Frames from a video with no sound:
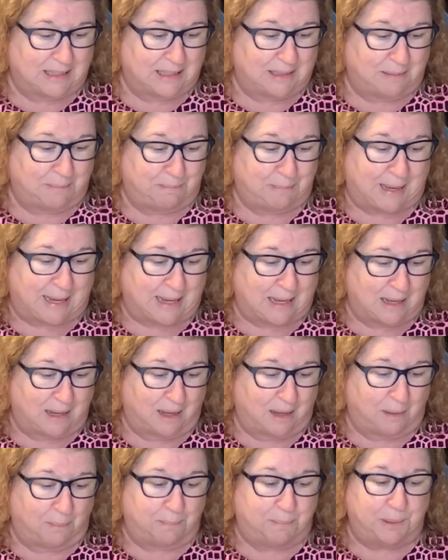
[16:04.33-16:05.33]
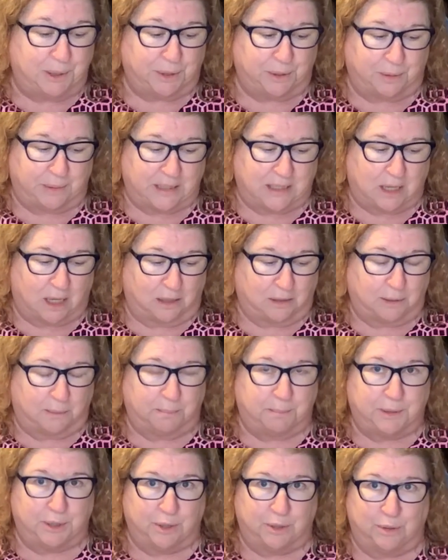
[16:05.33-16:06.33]
boo, he called her
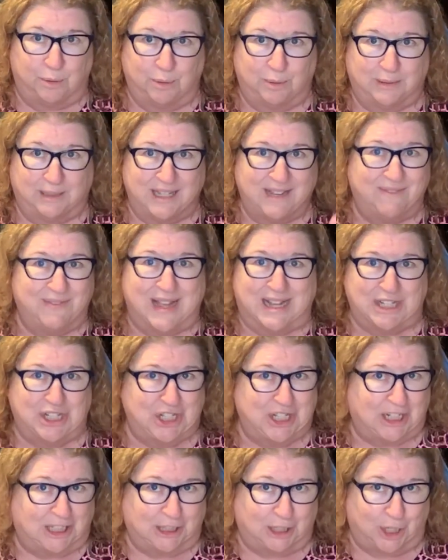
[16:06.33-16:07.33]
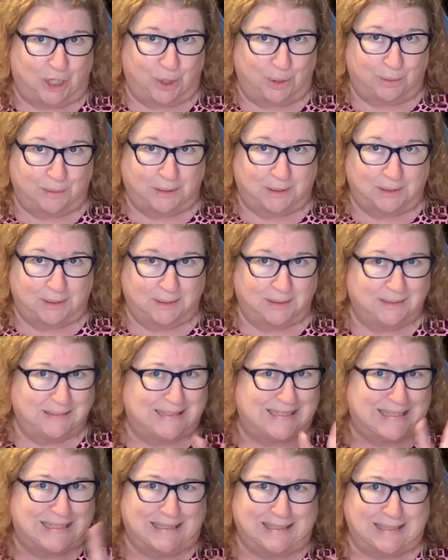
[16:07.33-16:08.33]
boo, leave that shit alone.
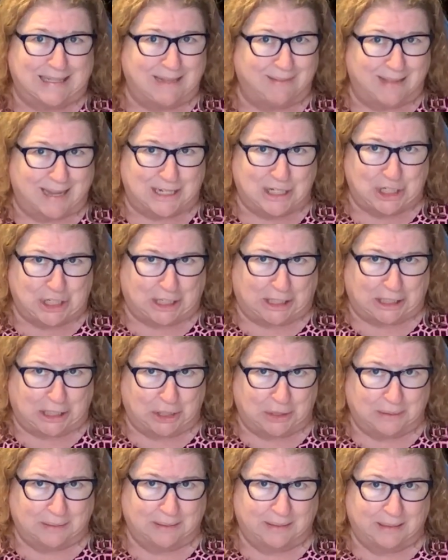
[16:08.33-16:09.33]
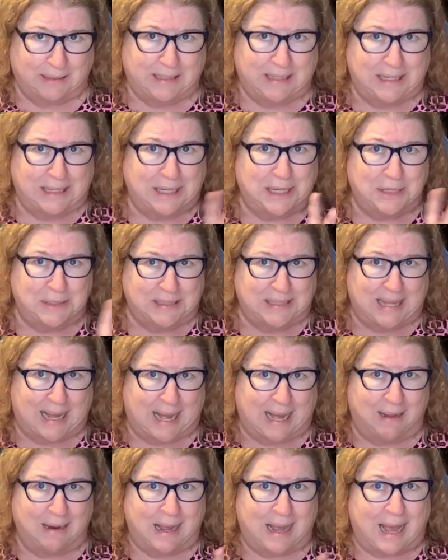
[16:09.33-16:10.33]
Just leave that shit alone. He hears
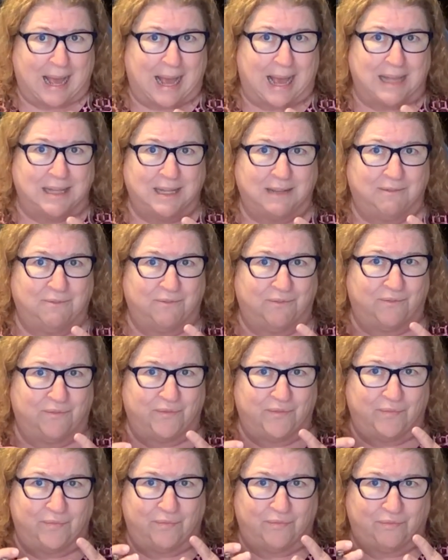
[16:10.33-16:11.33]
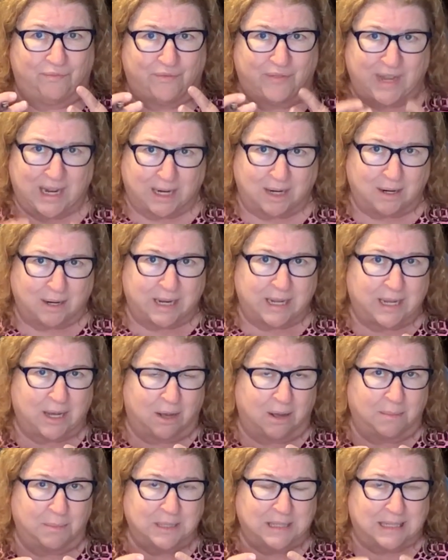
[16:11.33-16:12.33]
that. And then very
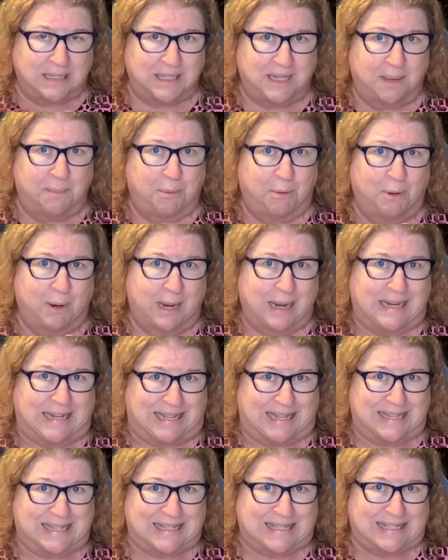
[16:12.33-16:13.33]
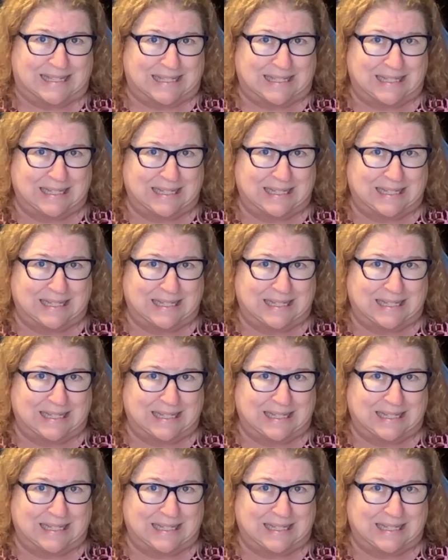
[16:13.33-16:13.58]
almost contemporaneous,